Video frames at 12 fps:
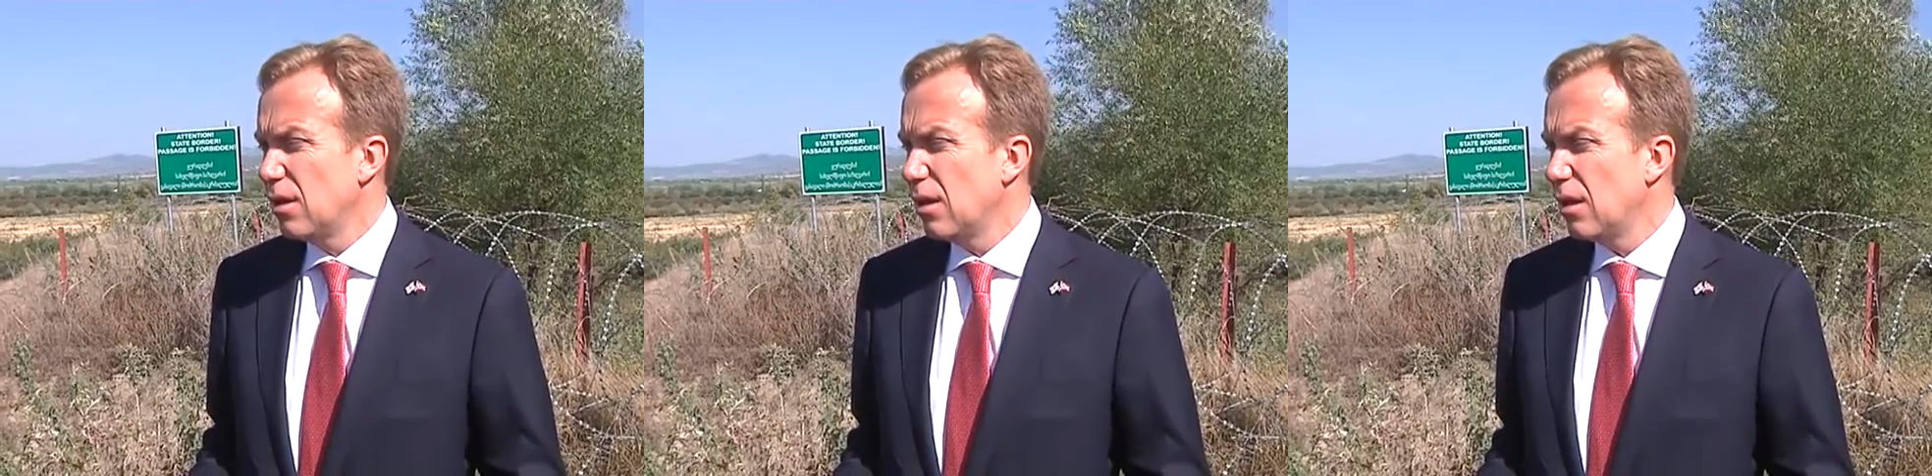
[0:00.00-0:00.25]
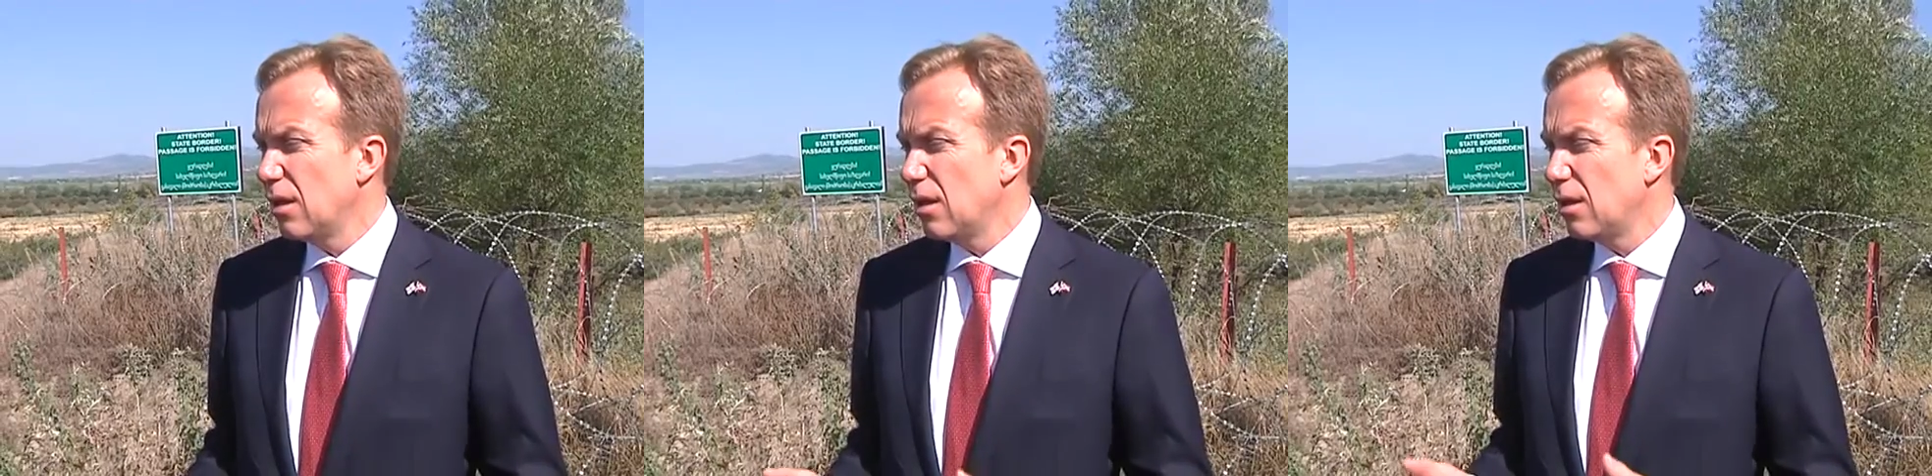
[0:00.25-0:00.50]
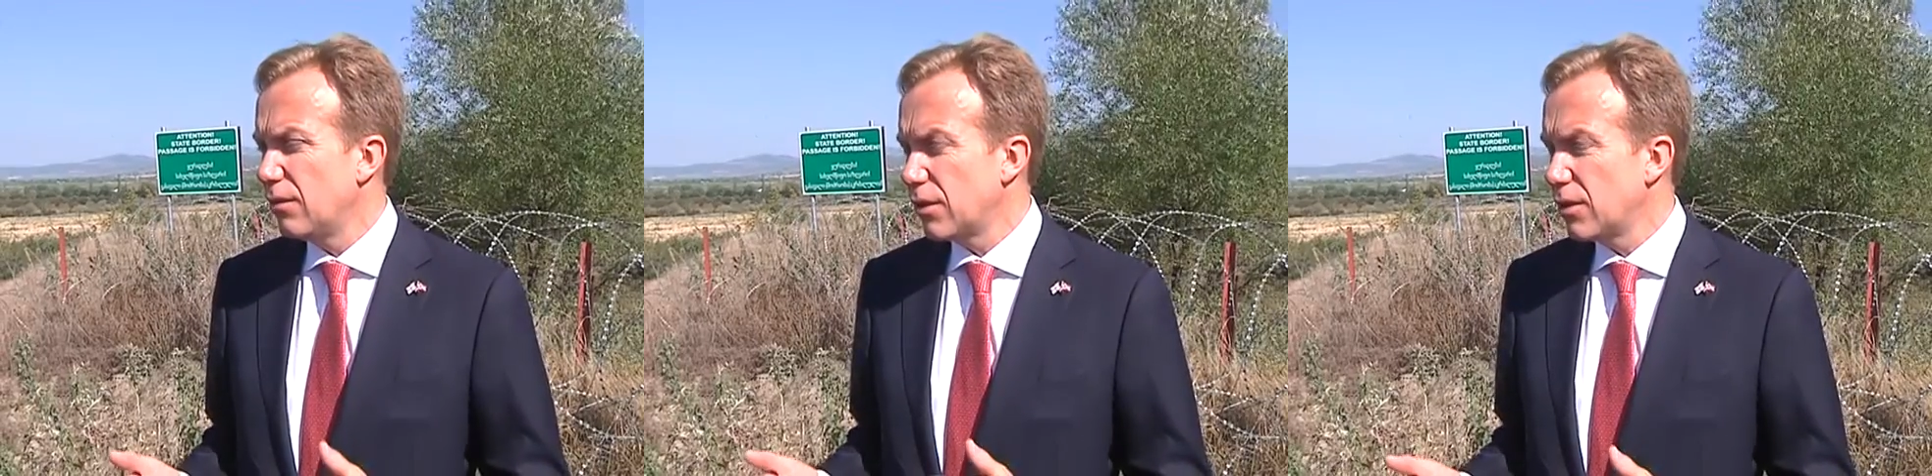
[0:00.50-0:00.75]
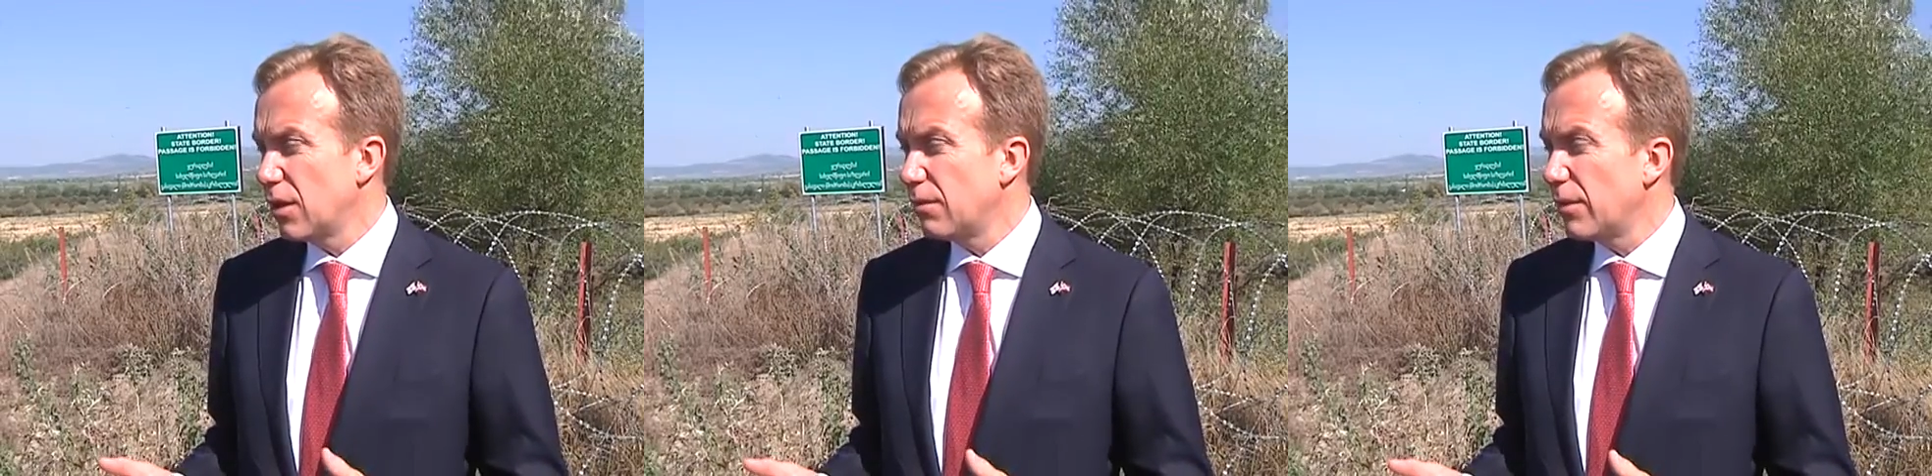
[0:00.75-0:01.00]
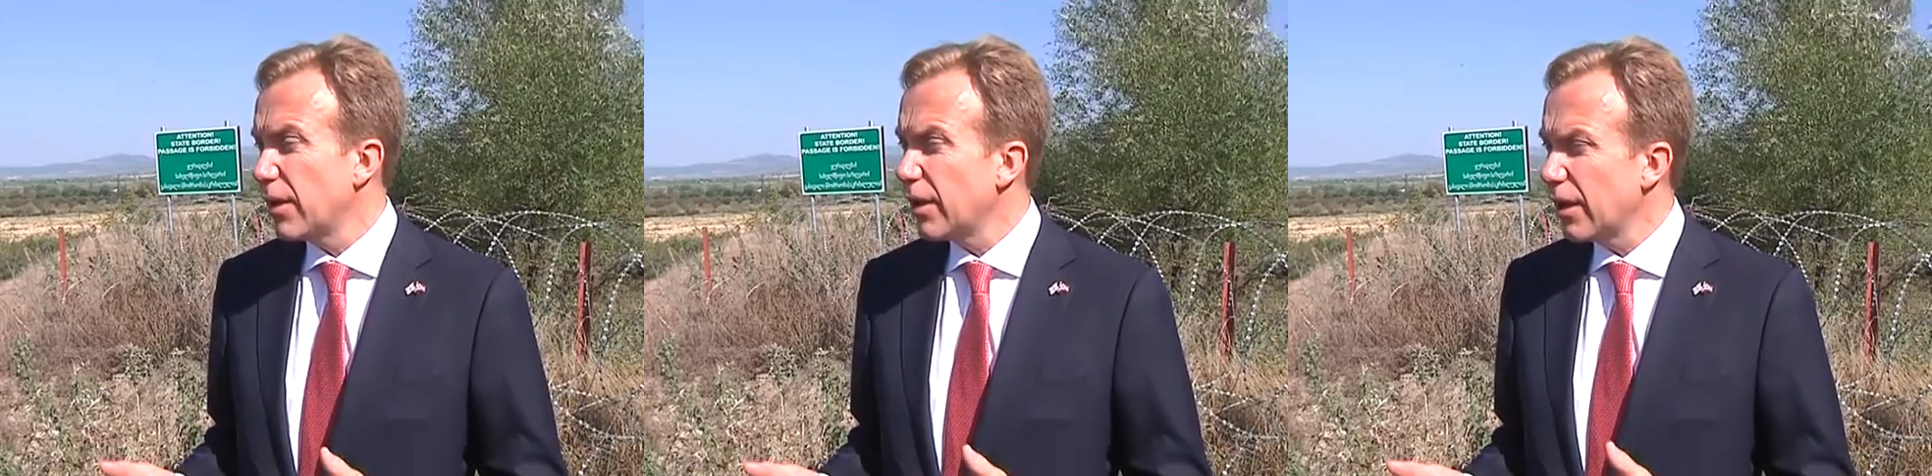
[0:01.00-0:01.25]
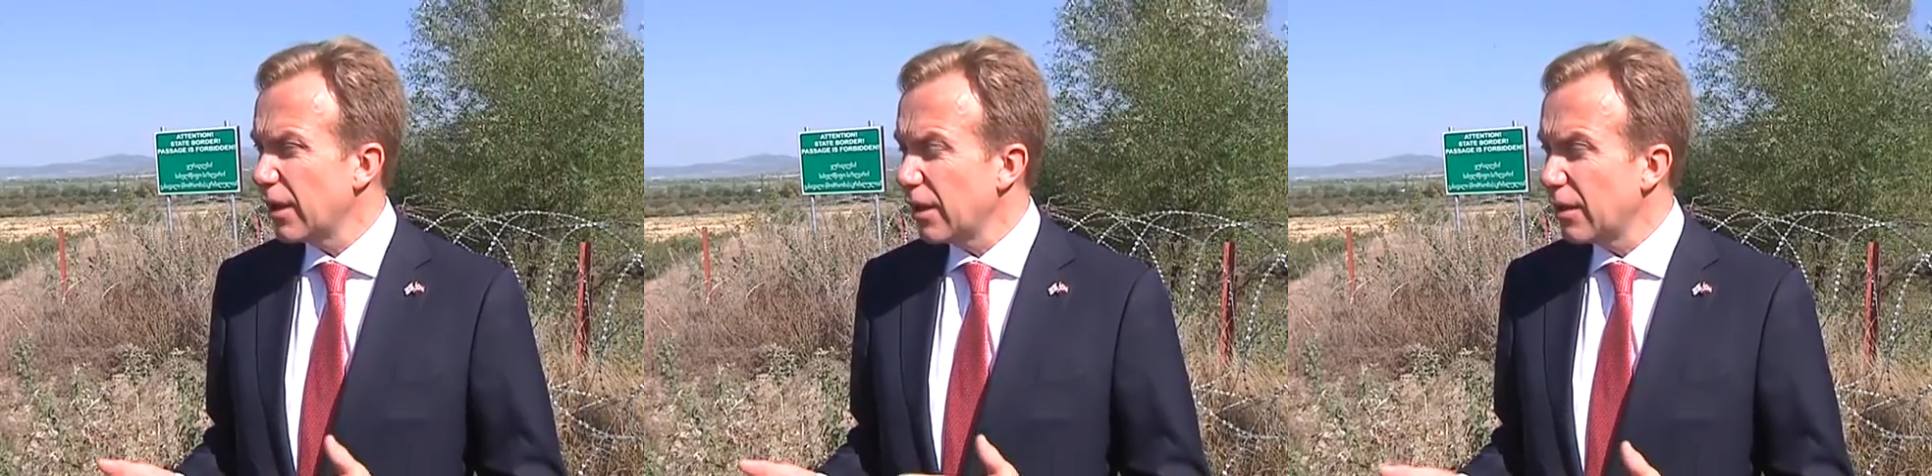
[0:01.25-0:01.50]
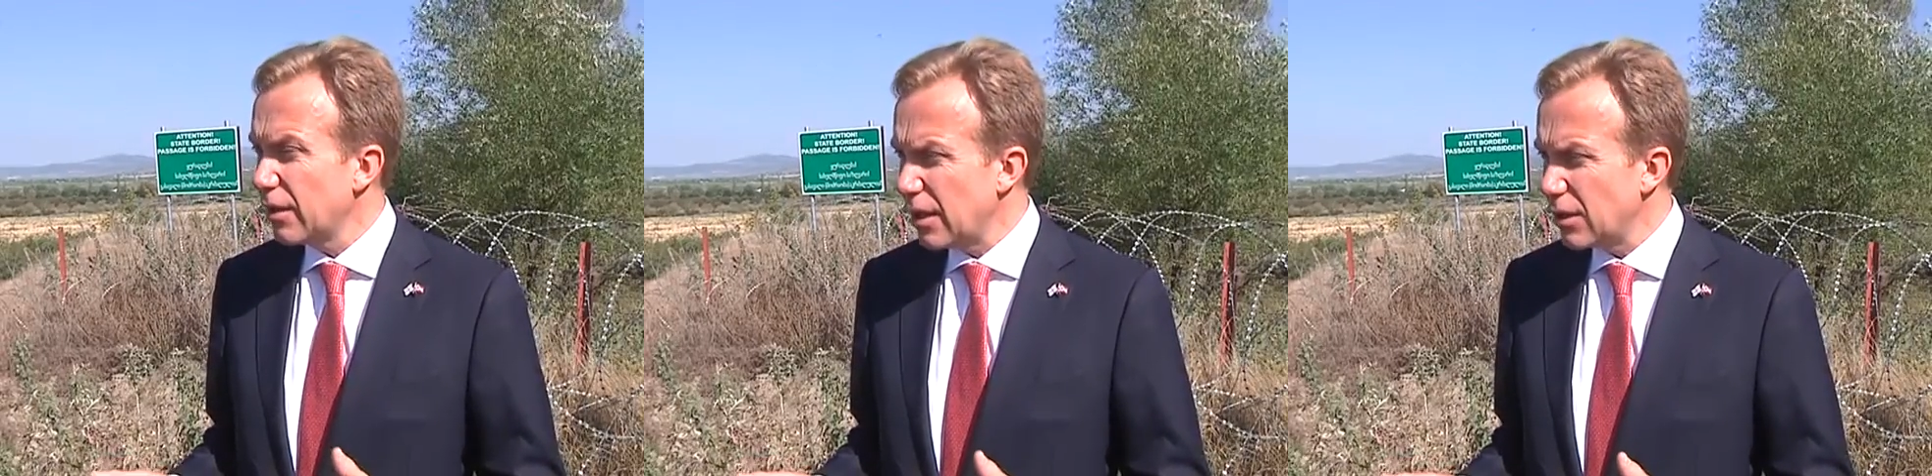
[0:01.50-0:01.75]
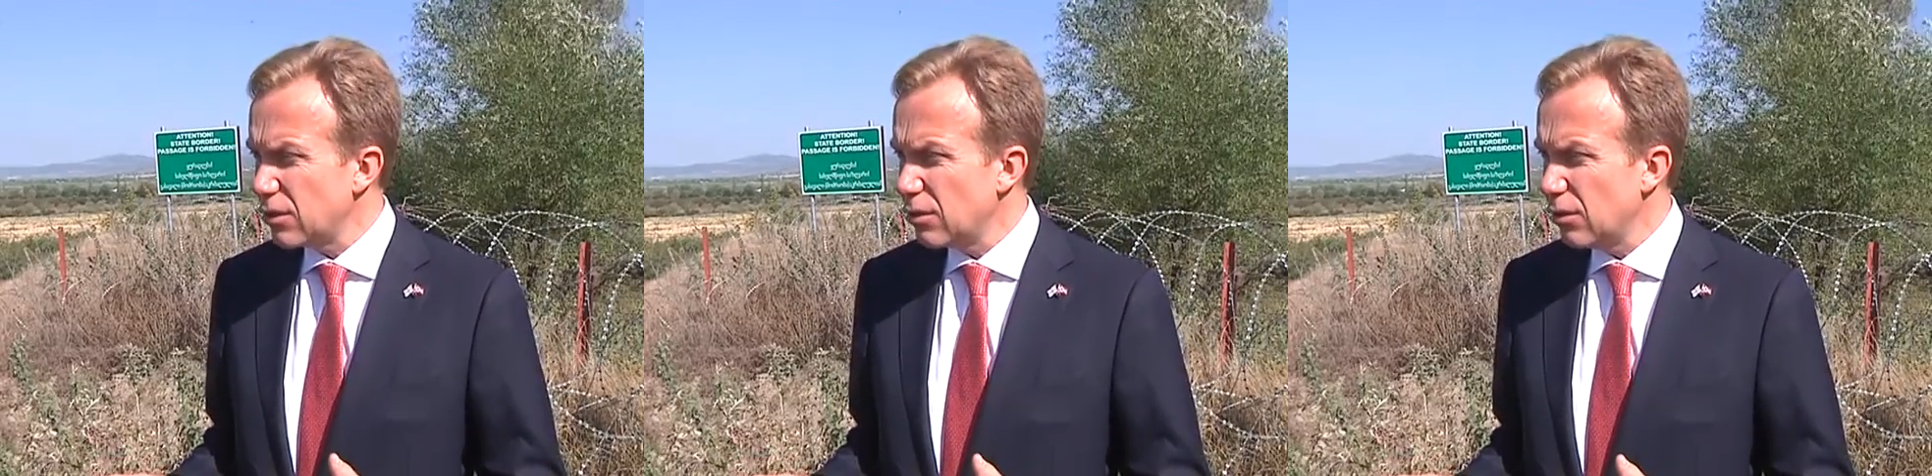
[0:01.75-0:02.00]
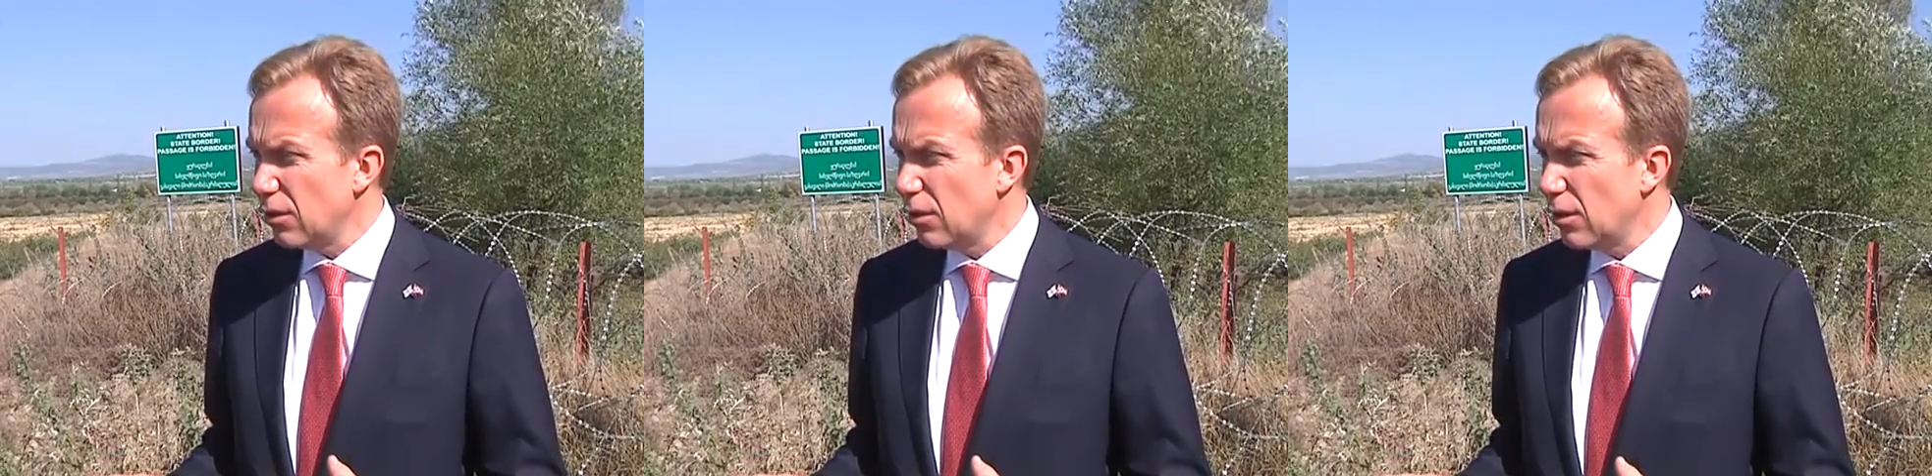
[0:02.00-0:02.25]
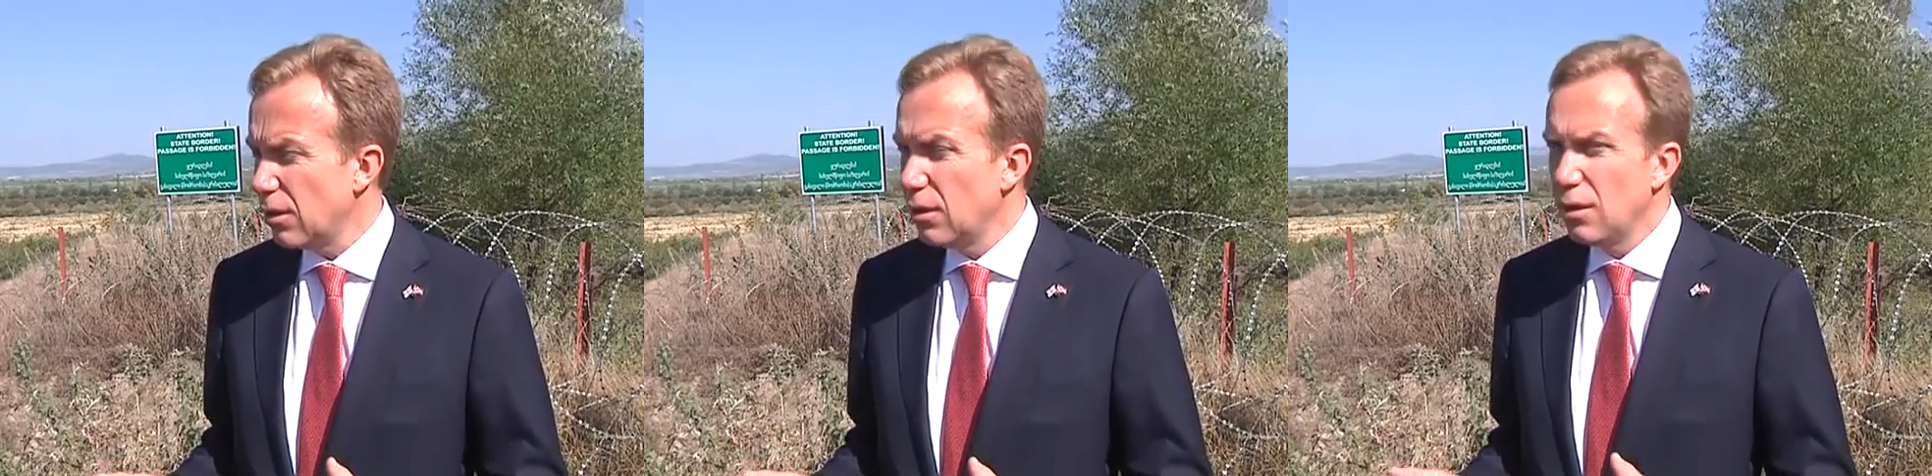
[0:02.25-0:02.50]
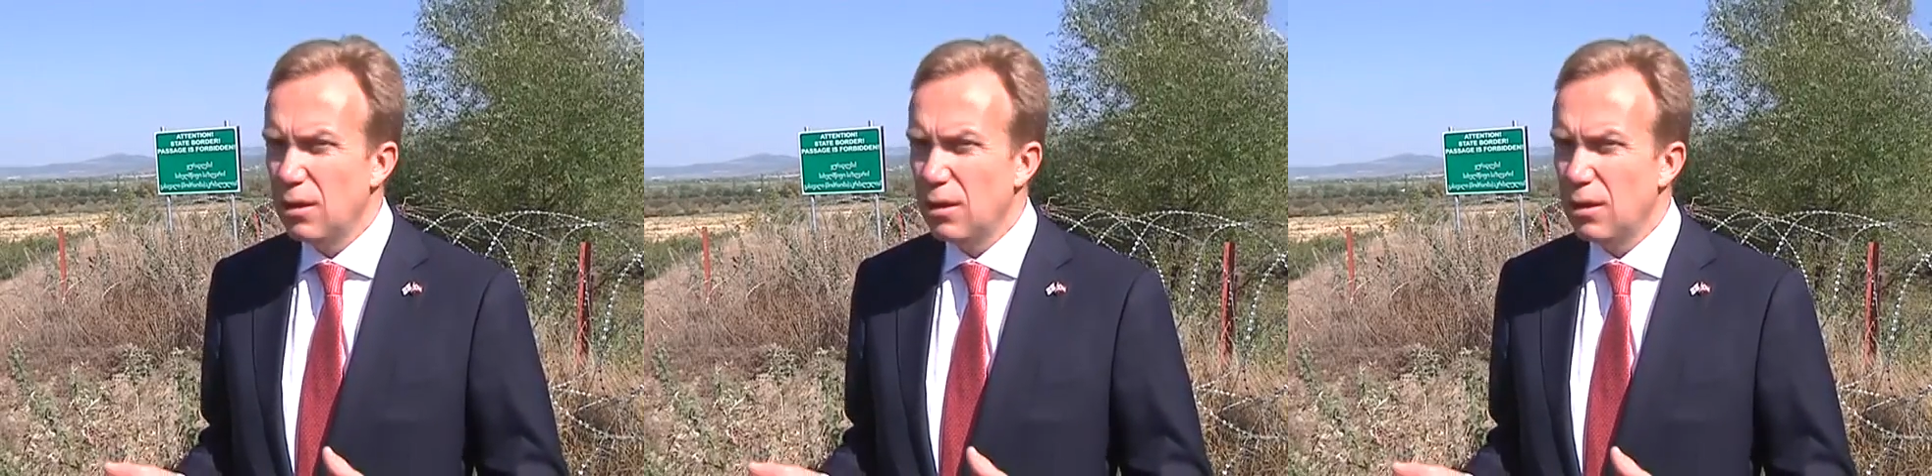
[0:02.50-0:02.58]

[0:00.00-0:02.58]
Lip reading: Russia breaking international law